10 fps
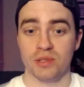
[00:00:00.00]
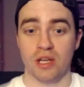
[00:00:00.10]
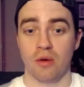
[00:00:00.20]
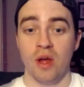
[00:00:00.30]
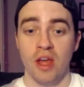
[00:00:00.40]

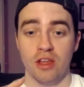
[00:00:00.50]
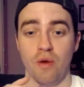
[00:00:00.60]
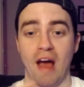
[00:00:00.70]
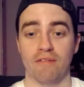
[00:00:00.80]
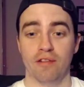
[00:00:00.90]
So you
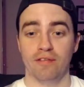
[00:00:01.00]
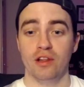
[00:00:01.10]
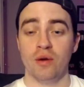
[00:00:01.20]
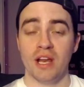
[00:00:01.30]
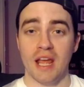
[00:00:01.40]
have the
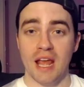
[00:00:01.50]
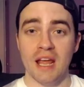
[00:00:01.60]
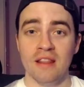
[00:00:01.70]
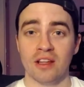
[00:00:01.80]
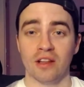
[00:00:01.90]
fluid
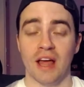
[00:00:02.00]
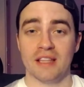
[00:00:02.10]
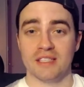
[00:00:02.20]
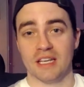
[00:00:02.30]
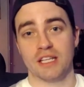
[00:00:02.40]
in the
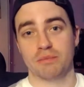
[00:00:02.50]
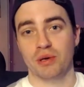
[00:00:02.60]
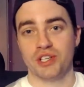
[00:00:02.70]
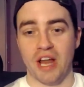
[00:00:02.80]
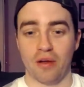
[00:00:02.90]
glands, it gets
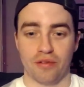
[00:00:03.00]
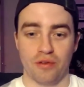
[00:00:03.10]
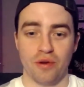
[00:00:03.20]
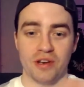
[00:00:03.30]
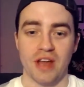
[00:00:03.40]
pushed out
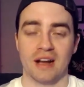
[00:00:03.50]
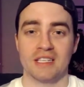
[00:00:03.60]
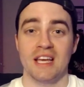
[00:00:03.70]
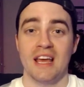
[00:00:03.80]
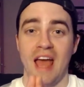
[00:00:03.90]
through a
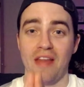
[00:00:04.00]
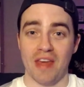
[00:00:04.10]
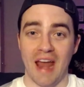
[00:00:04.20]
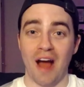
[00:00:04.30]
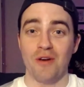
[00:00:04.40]
duct and
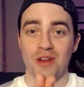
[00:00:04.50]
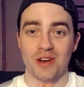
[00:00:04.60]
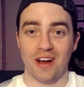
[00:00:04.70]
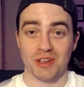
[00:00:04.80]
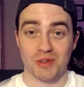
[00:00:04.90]
then out your
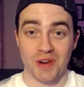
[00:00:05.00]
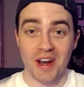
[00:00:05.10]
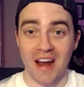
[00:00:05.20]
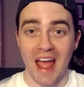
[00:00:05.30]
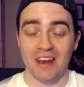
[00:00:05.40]
dog's
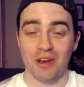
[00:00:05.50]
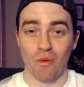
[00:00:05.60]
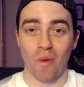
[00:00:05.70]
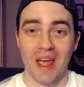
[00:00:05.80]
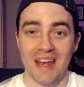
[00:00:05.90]
rear end
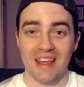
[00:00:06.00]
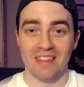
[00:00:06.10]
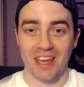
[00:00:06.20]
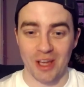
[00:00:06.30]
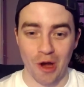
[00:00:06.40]
when
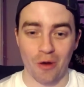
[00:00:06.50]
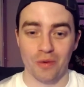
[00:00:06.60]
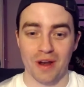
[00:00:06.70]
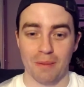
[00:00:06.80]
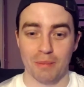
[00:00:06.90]
they
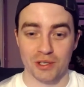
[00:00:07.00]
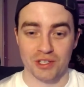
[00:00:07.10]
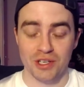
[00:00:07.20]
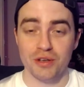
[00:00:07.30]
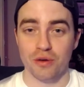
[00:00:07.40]
go number
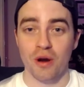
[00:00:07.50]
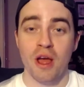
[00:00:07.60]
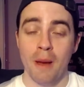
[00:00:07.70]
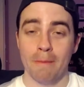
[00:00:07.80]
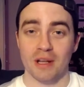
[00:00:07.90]
two.
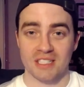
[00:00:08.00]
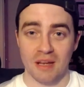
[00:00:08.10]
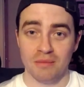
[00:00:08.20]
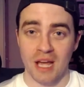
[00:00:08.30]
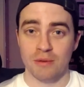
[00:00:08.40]
But
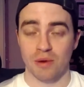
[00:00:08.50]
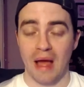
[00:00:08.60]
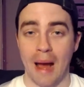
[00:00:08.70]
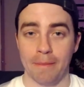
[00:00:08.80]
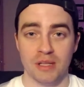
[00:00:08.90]
sometimes what
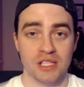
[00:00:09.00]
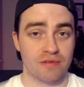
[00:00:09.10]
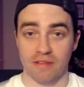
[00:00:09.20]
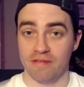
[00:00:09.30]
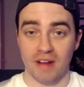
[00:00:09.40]
happens
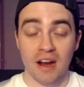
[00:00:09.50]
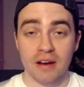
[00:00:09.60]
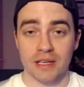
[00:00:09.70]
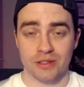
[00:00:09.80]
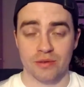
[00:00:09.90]
for
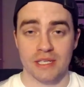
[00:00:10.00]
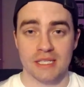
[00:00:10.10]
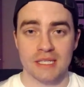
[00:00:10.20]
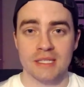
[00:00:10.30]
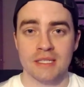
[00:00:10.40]
various
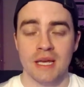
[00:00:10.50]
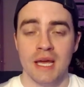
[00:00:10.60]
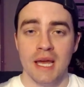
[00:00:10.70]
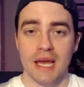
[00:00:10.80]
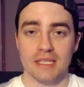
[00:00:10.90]
reasons
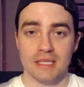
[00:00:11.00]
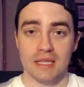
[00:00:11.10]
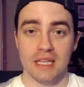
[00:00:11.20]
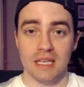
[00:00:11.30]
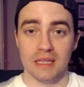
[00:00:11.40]
is
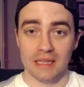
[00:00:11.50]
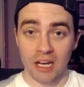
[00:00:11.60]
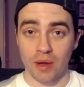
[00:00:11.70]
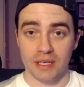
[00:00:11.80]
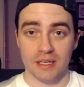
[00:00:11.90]
the
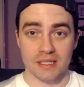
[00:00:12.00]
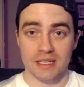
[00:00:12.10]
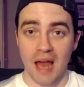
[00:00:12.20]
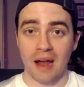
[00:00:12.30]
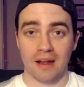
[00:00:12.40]
liquid does
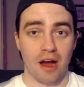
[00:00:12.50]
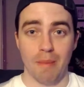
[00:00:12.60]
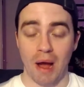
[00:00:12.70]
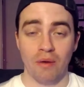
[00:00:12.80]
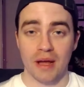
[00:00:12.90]
not
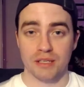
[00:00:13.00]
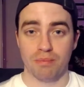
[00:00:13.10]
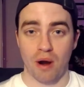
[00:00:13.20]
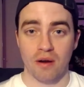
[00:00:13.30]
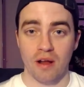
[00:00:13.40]
come out as
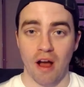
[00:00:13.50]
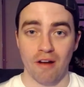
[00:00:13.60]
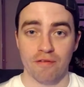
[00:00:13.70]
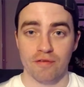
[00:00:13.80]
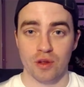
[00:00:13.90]
part
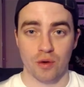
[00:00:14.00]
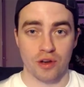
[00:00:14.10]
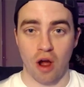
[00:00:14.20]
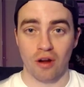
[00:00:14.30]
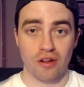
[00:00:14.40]
of your
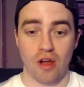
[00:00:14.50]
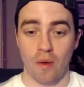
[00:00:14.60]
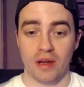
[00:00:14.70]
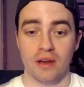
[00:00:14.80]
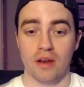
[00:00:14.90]
dog
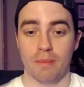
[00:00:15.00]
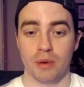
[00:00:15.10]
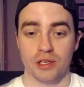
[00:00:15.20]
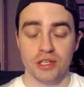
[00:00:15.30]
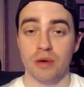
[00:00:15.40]
going
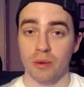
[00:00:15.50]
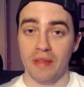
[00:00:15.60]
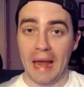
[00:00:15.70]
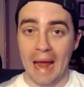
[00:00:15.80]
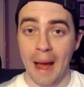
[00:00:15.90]
number two. And when
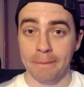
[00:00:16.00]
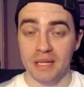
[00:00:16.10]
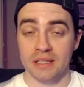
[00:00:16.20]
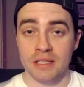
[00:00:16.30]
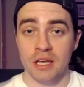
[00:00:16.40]
that
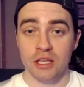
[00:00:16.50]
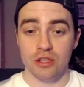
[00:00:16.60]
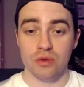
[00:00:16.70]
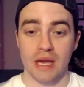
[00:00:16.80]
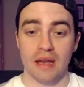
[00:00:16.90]
happens,
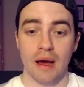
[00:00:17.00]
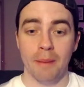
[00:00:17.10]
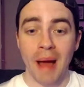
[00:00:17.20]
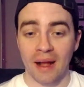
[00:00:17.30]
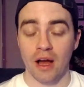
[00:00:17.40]
you get a
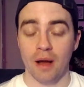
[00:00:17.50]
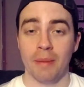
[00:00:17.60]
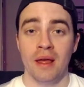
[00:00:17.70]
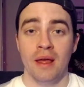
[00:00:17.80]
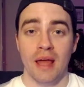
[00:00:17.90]
backup,
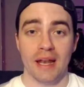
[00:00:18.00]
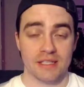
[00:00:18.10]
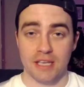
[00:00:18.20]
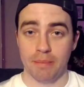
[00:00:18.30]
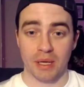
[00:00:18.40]
and
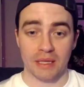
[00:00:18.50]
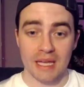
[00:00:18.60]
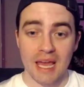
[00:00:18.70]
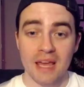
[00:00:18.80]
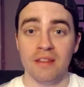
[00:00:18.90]
it's
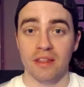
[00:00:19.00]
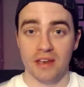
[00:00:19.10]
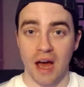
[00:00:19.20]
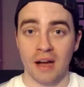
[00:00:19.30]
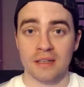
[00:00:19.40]
typically in the
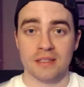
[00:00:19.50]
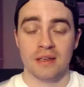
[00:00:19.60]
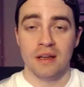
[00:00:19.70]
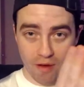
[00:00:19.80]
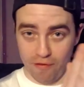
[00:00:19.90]
ducts
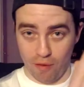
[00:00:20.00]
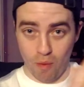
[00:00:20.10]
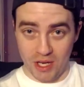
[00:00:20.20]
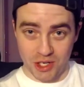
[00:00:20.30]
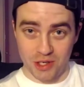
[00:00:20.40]
from
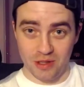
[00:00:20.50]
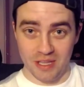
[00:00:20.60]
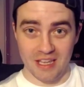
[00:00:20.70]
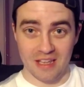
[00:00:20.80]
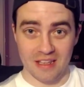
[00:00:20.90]
which
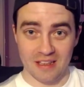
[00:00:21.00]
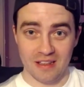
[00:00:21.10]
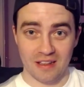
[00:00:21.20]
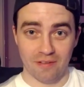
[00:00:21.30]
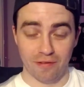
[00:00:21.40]
the
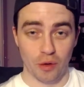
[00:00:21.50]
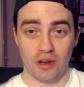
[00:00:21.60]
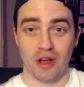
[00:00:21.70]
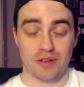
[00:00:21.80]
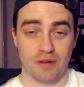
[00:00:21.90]

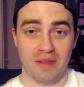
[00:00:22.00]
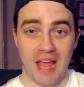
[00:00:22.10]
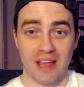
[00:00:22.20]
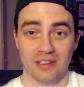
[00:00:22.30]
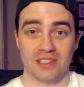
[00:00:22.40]
fluid goes from the
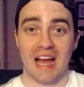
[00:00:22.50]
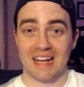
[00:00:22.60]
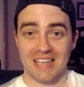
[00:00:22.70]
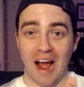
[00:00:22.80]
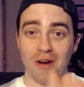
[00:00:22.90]
anal
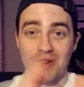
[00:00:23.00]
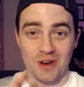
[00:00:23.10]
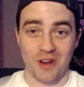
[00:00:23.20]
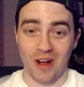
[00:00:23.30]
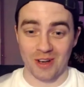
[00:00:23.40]
sacs out
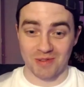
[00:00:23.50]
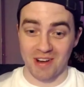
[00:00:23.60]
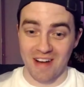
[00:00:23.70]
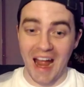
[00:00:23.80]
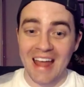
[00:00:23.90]
your dog's
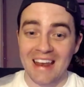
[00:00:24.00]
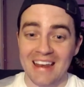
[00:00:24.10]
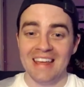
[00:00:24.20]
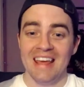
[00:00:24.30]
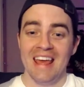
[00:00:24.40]
rear end.